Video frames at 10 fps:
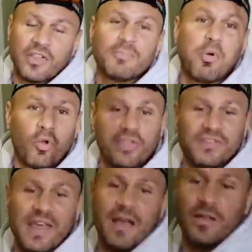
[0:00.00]
So let's
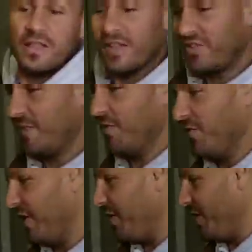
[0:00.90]
pull this out. Let's
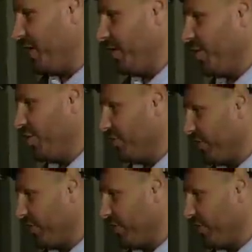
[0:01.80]
see if there's anything in the